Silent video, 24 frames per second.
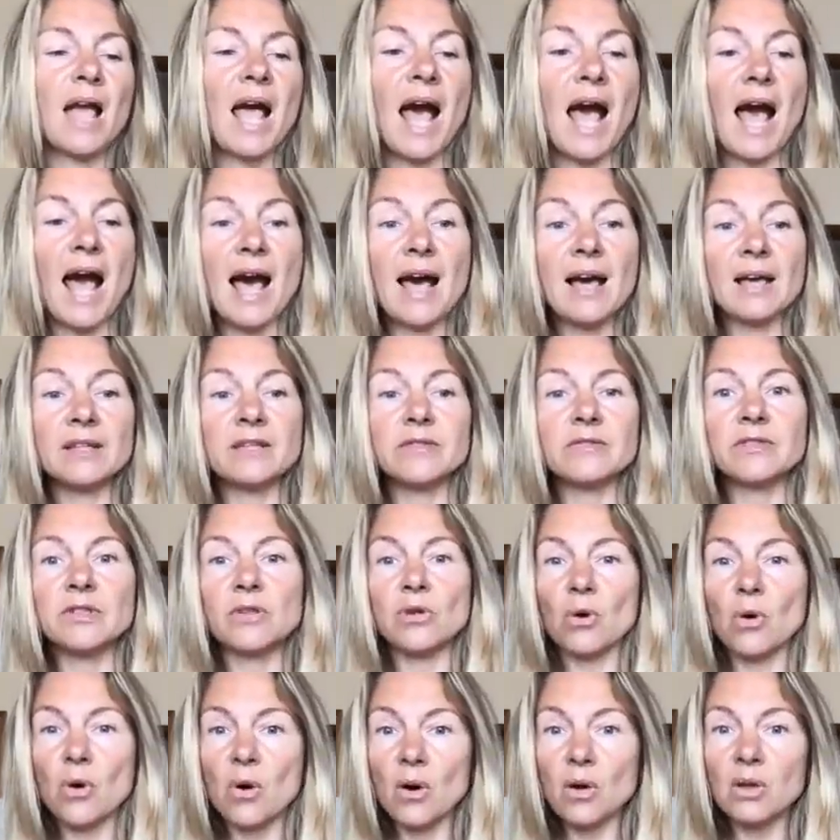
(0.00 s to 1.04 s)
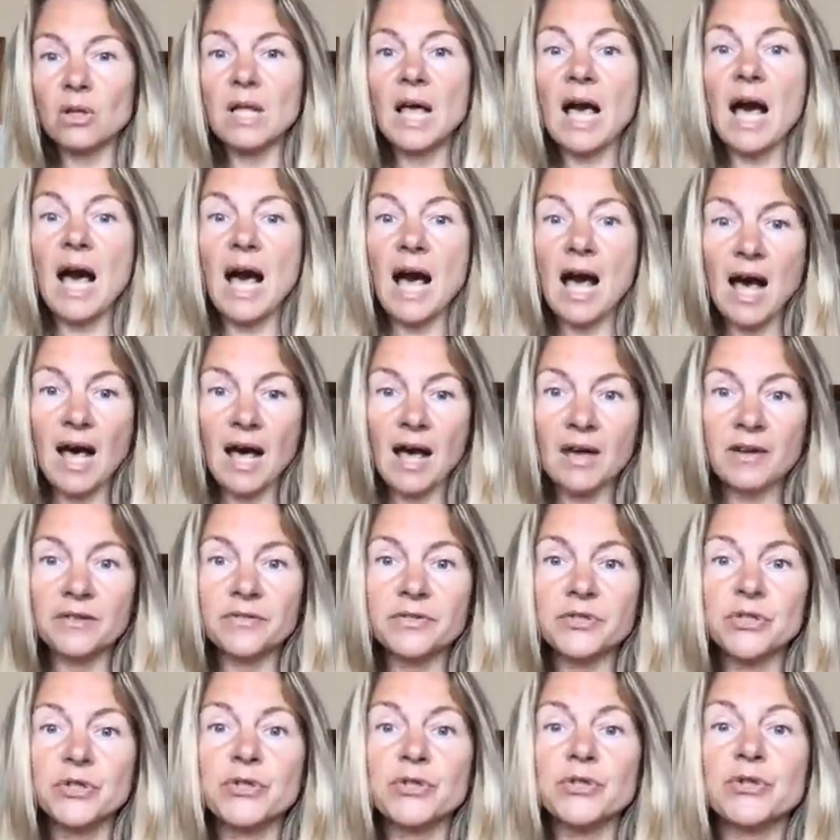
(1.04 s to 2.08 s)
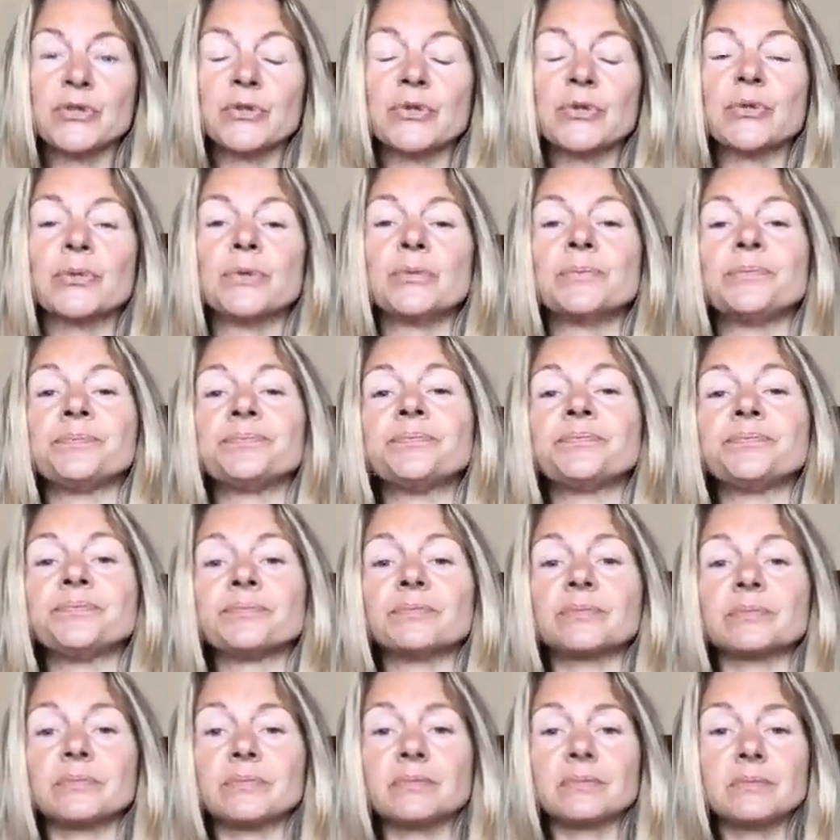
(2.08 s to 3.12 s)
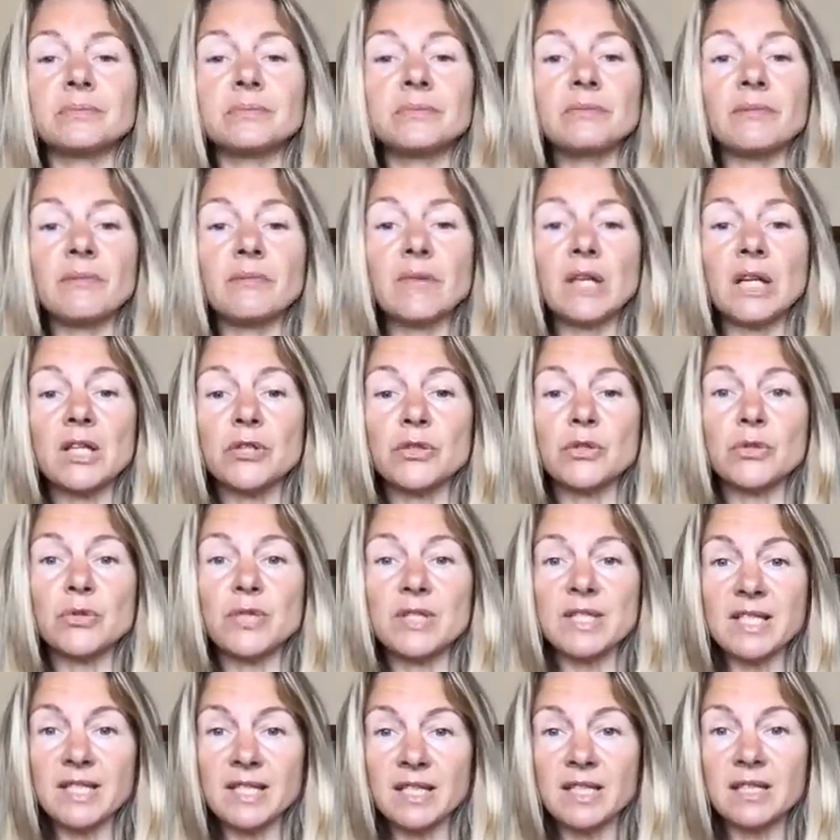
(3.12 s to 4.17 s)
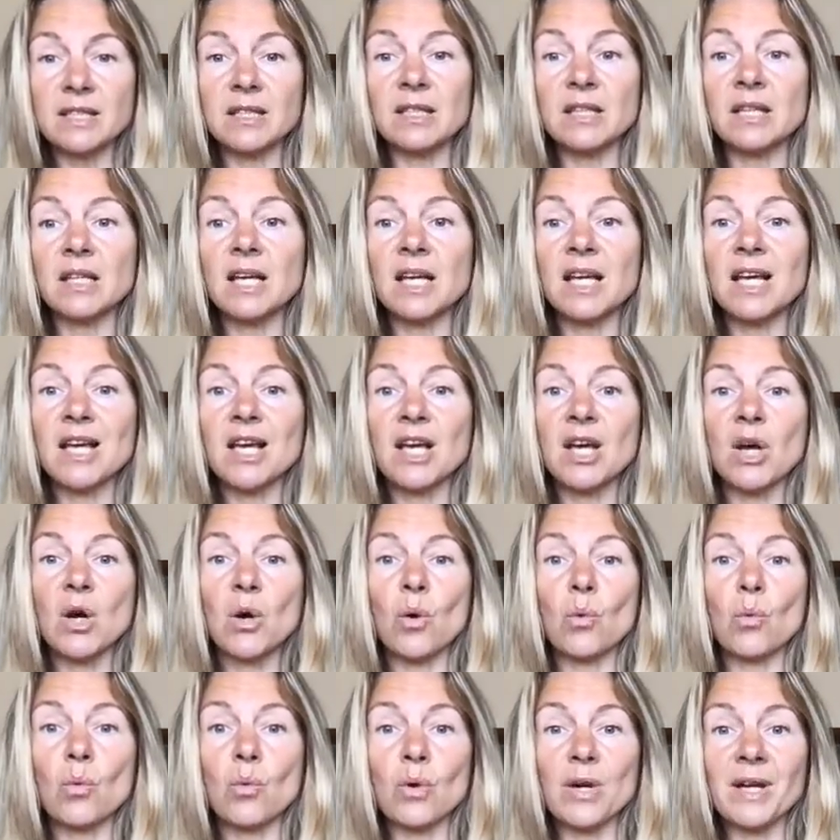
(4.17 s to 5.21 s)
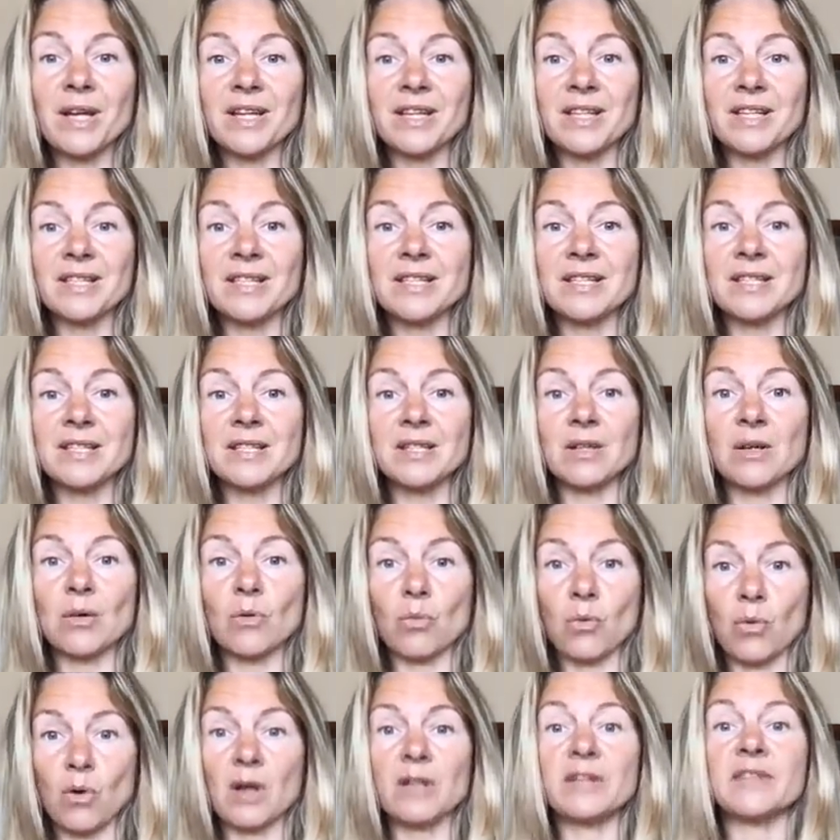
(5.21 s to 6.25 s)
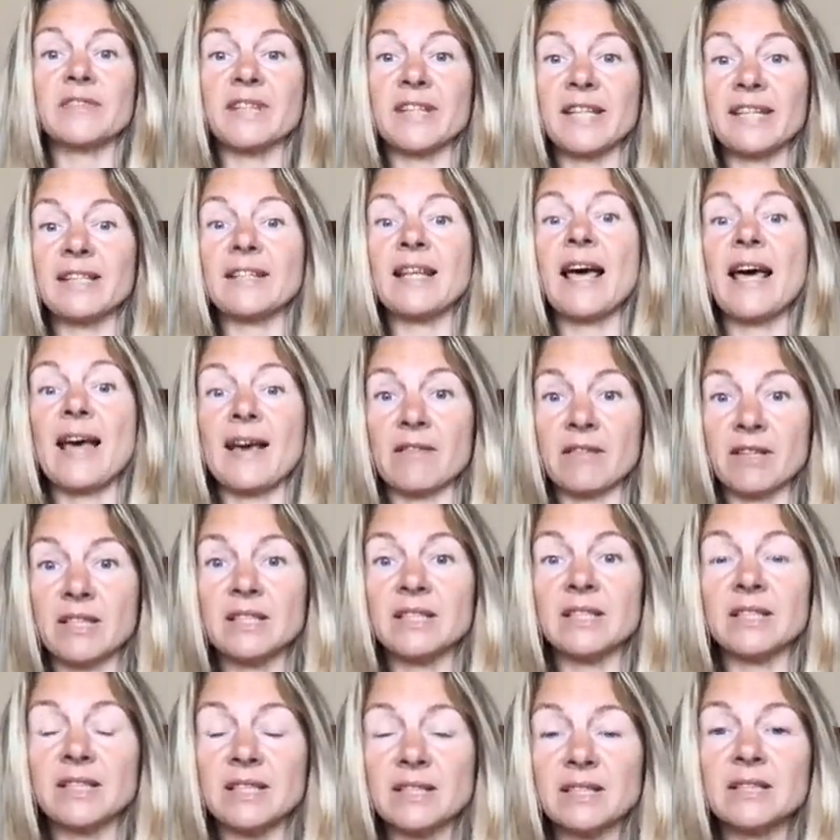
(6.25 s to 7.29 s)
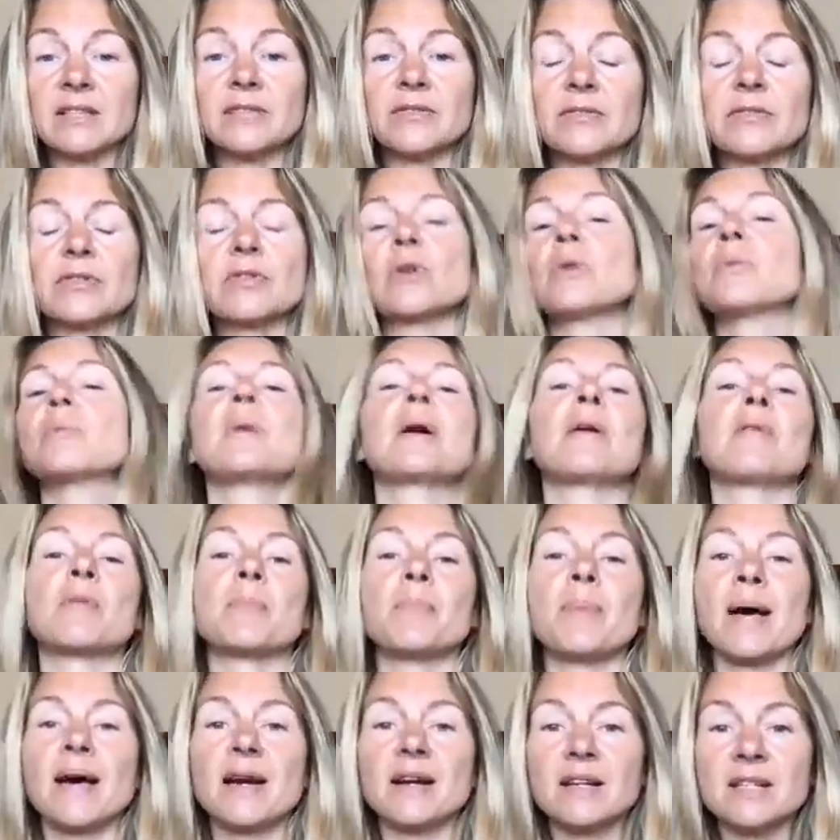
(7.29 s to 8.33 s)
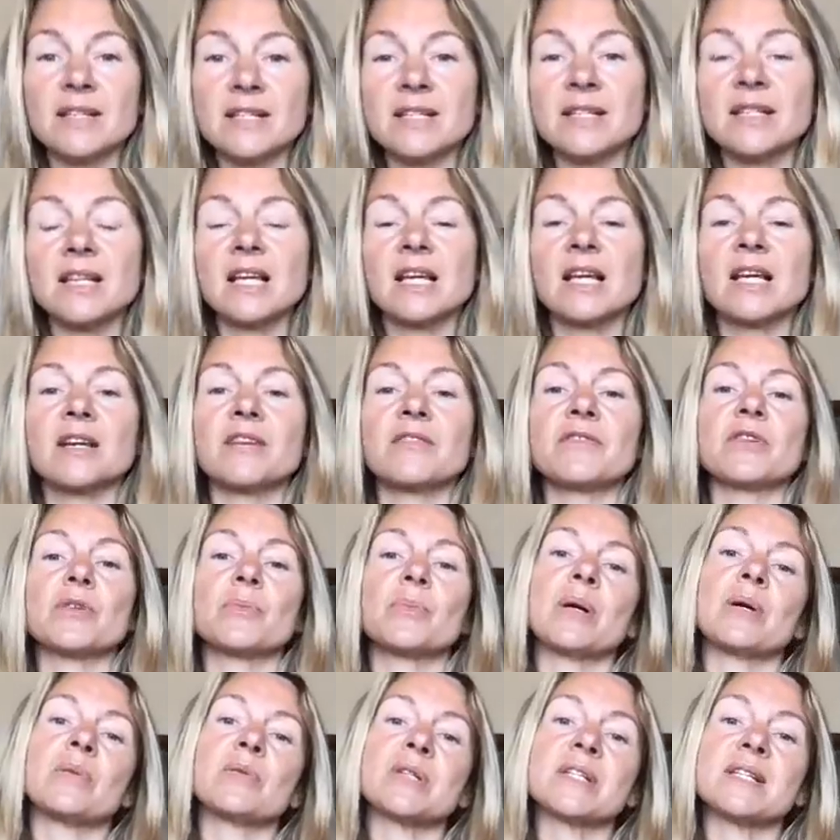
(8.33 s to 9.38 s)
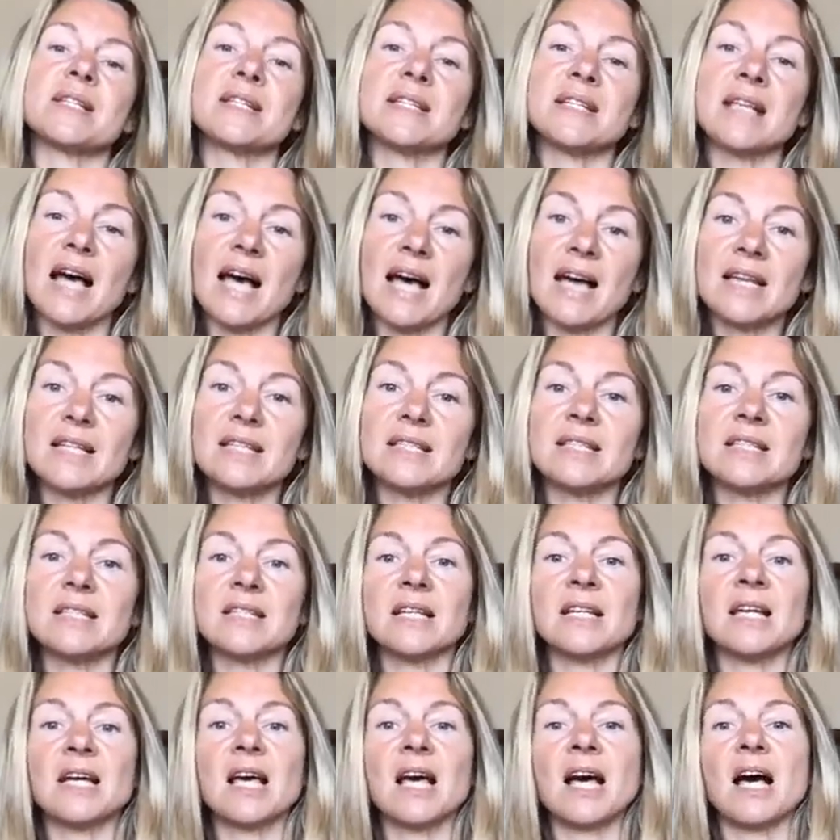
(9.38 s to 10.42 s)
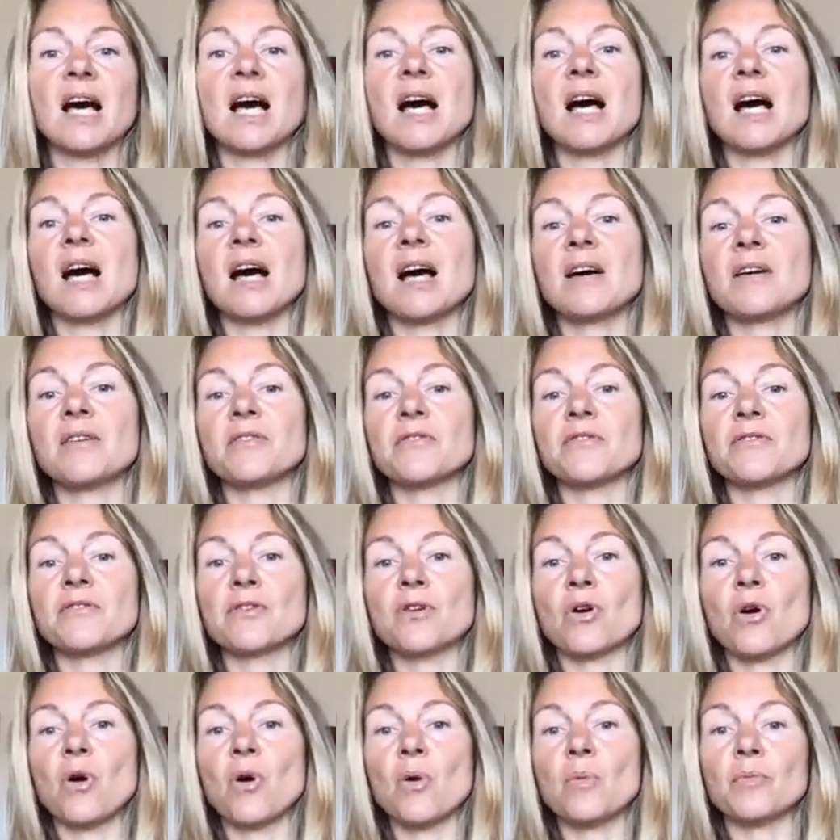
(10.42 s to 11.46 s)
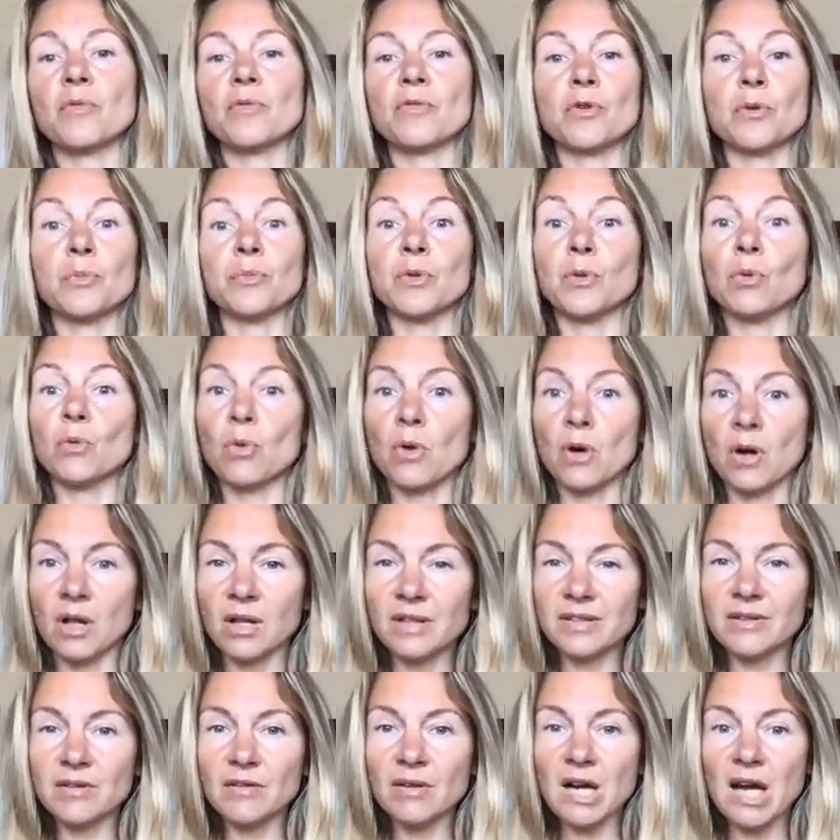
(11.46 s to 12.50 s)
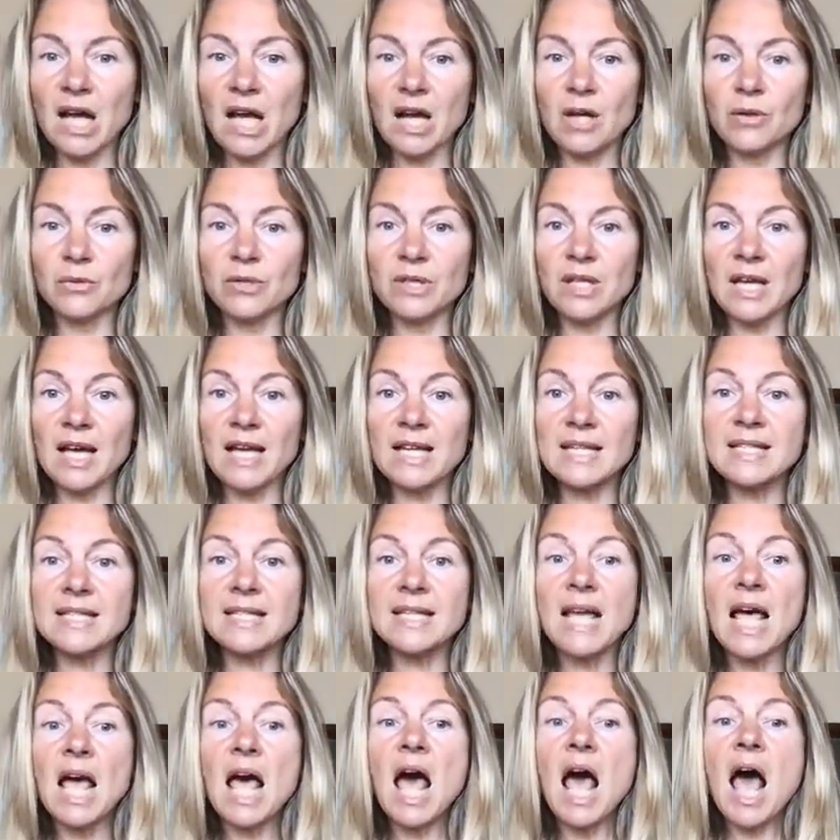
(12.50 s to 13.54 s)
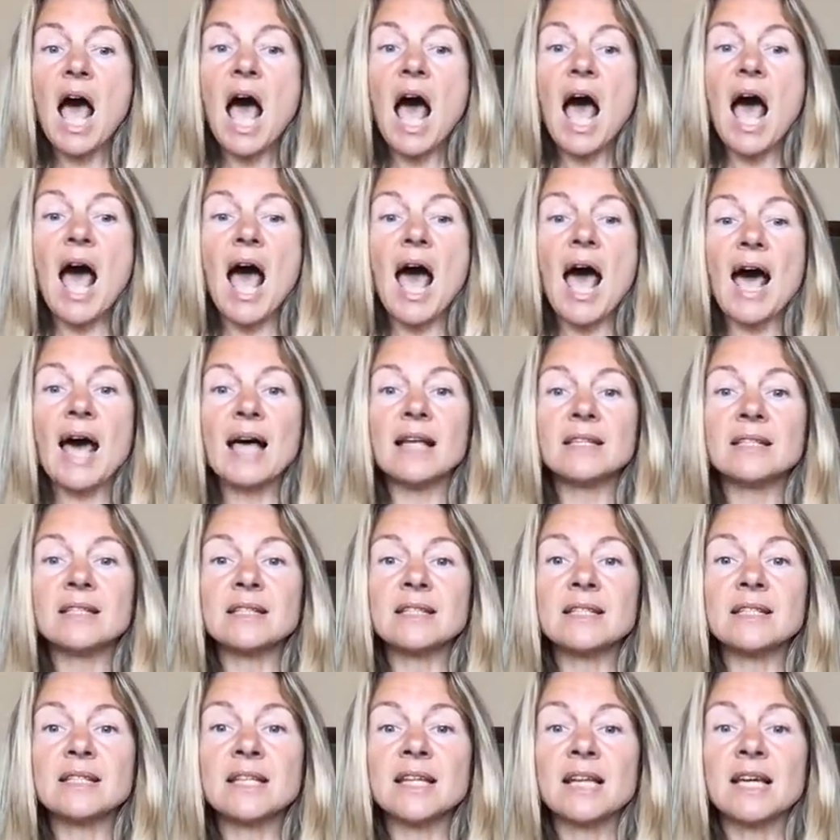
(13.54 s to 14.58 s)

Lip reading: and we all have to deal with what we inherited from our parents, from our society, from the world around us, and